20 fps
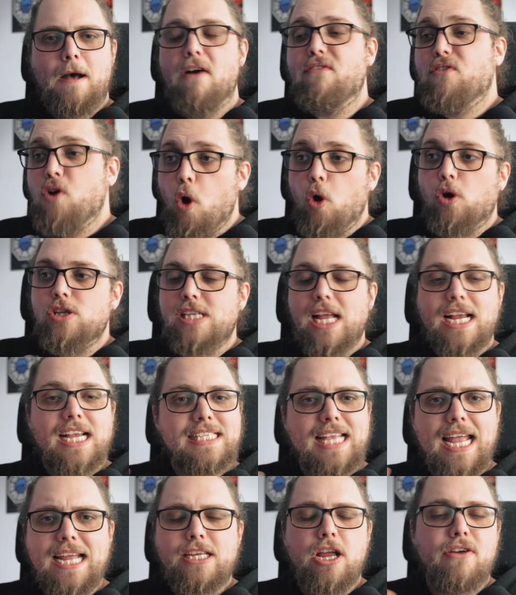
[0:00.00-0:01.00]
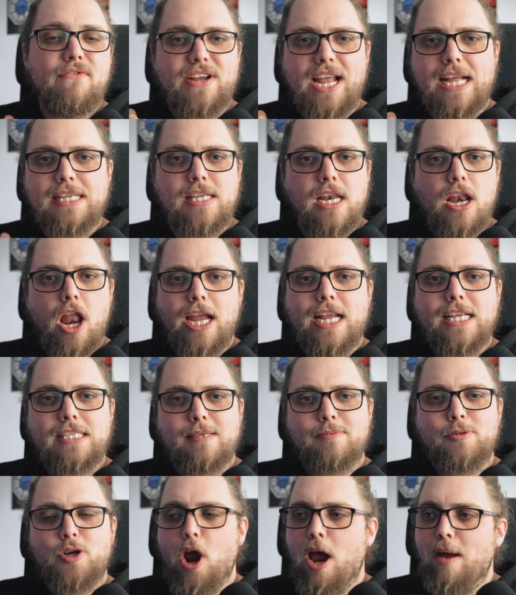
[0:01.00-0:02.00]
Of course, like I say, don't forget to like and
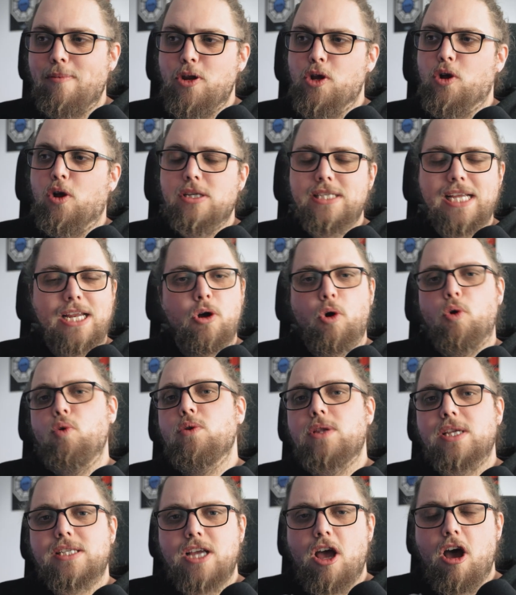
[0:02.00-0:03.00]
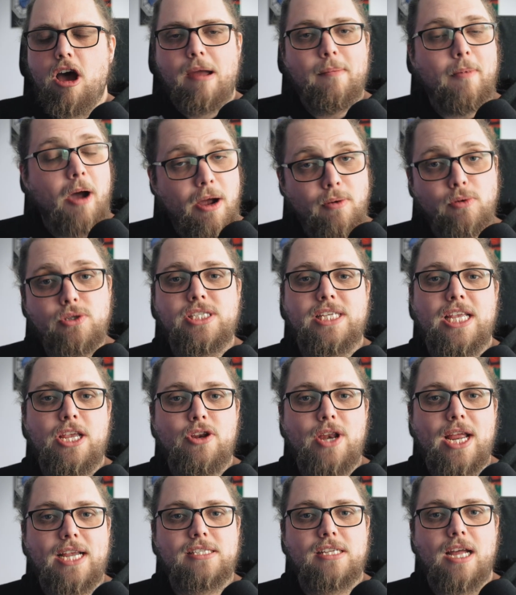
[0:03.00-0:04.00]
subscribe. New content all the time. I will see
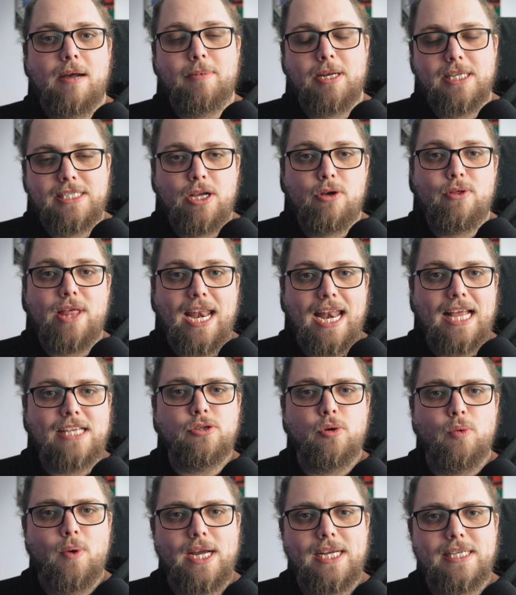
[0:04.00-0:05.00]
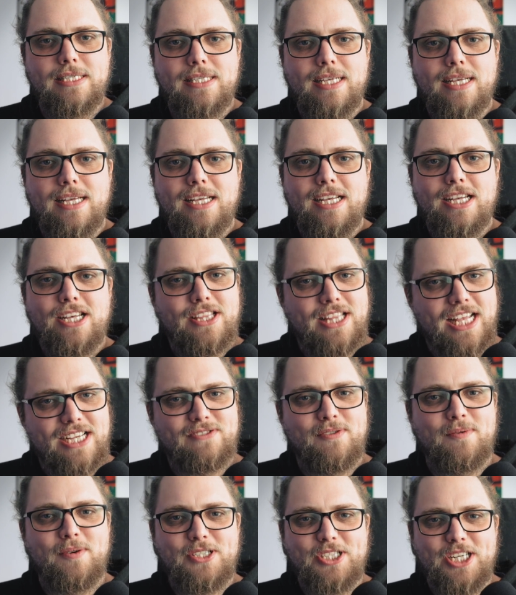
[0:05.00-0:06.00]
you next time. But until then, as always,
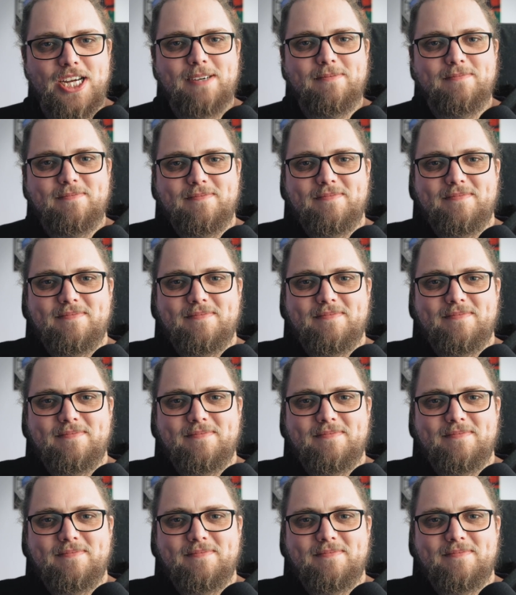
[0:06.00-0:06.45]
thanks for watching.